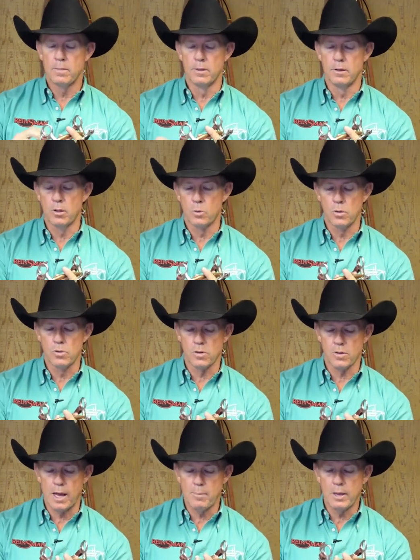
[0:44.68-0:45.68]
in other words,
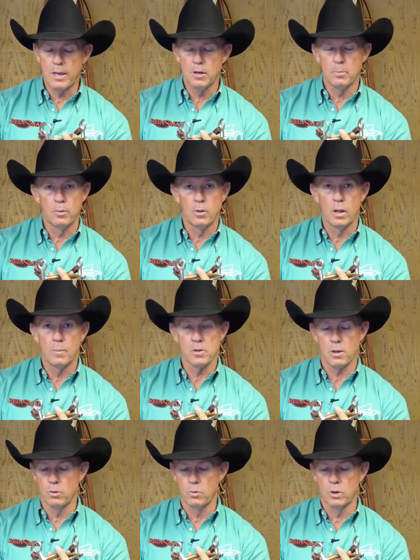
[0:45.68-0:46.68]
as I begin to pull up,
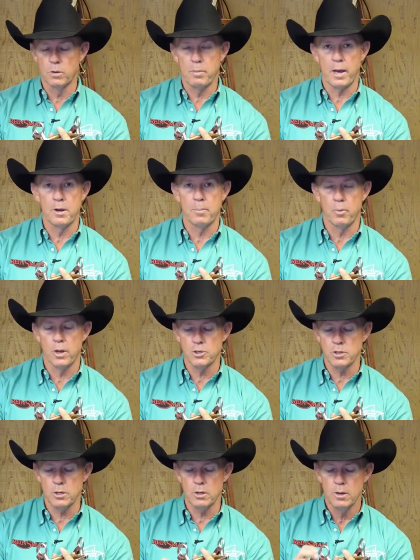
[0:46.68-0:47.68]
say, with 1 pound of
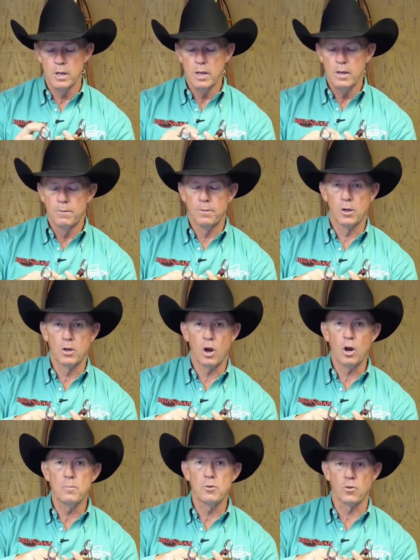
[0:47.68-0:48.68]
pressure, the
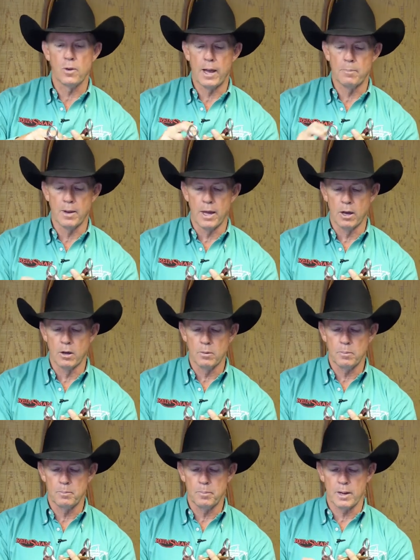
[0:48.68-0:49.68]
curb strap
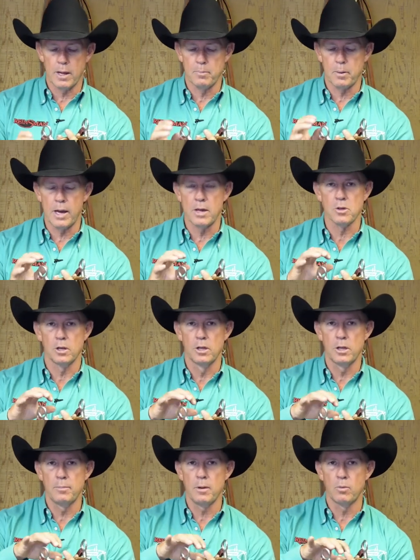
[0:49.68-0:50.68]
now applies a
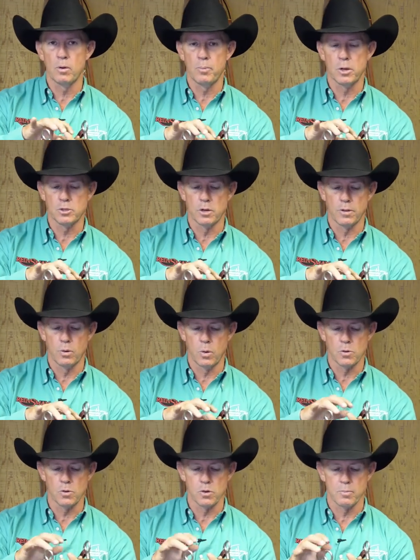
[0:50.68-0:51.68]
little bit more pressure to the
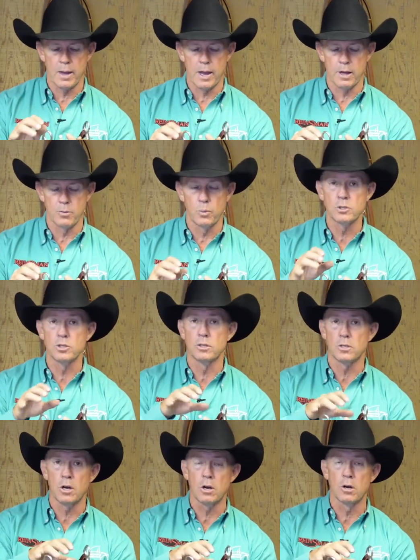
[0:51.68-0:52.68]
horse's mouth, which
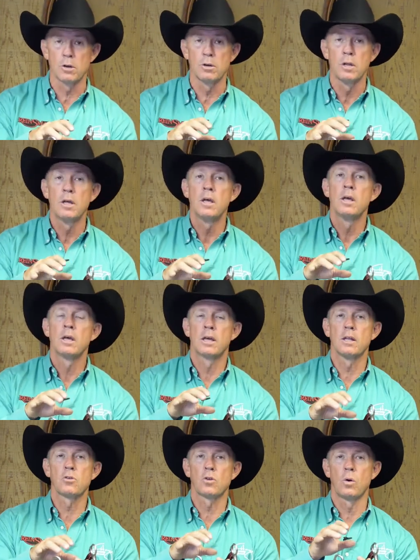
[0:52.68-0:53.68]
in turn
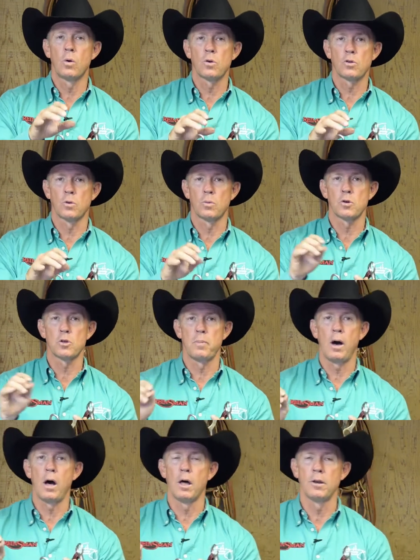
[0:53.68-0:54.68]
gets the horse to
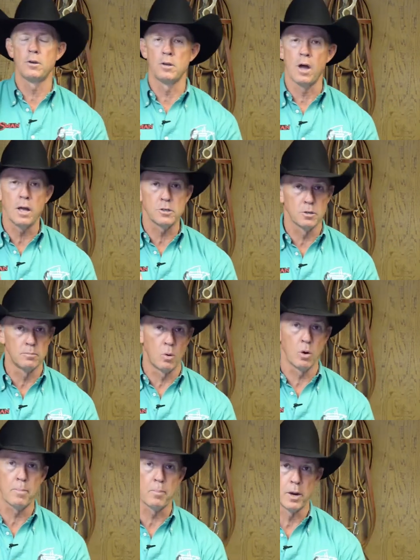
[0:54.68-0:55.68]
respond not to
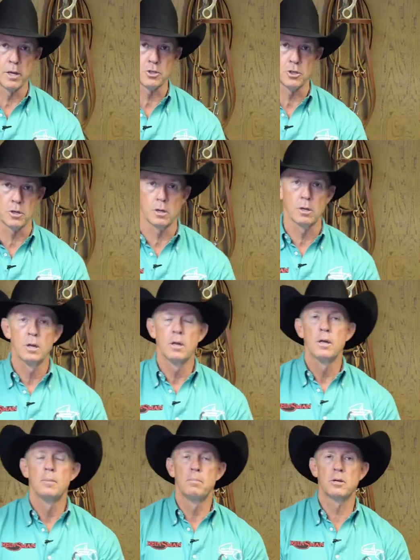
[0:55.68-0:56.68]
more pressure
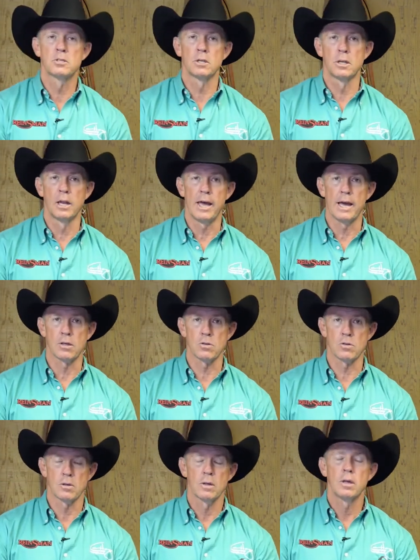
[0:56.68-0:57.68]
but to
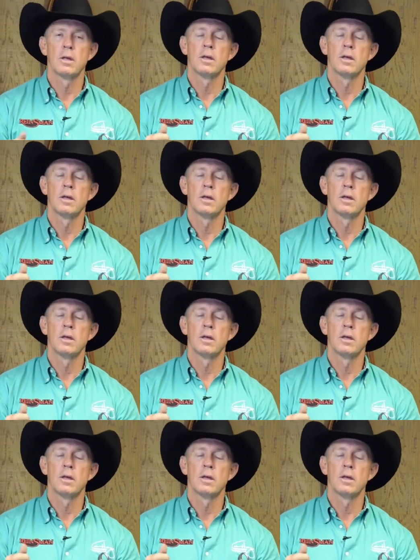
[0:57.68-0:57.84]
less.